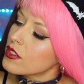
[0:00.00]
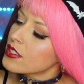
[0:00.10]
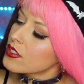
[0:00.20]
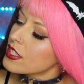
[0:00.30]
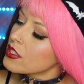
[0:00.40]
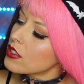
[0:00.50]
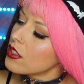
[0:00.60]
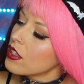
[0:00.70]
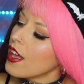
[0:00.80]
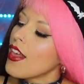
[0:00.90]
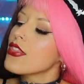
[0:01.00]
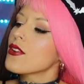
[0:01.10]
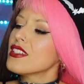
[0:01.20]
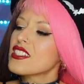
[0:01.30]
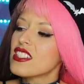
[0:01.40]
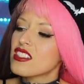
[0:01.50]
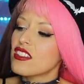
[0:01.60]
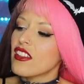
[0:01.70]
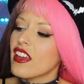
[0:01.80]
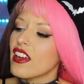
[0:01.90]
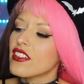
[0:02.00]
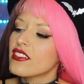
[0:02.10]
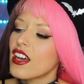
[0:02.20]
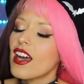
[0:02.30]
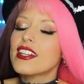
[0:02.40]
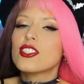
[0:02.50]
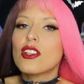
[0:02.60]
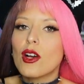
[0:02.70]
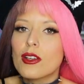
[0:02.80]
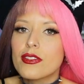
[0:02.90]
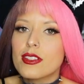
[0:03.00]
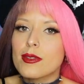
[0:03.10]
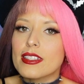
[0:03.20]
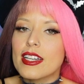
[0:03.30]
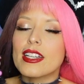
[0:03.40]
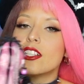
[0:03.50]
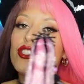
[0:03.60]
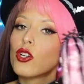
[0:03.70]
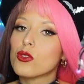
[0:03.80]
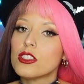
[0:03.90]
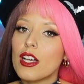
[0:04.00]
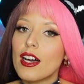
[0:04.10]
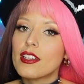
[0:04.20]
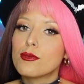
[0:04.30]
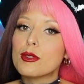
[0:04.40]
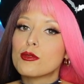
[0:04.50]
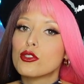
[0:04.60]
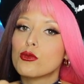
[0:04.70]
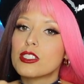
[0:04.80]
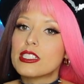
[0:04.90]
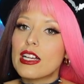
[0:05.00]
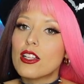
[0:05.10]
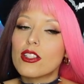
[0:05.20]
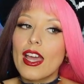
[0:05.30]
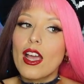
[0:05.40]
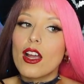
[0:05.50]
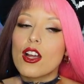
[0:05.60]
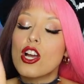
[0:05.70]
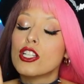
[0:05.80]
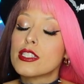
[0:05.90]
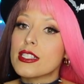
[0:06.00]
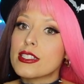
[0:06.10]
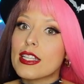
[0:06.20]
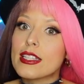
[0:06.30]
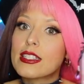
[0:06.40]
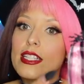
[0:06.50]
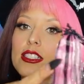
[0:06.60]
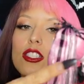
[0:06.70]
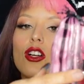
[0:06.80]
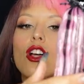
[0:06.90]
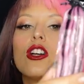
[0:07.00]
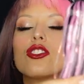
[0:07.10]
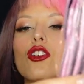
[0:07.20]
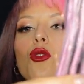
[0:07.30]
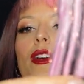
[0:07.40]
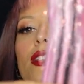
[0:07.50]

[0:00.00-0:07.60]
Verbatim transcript: is there tinsel? There is tinsel in the hair. I don't know how I feel about that. I know a lot of people who restyle hair doesn't like the tinsel. So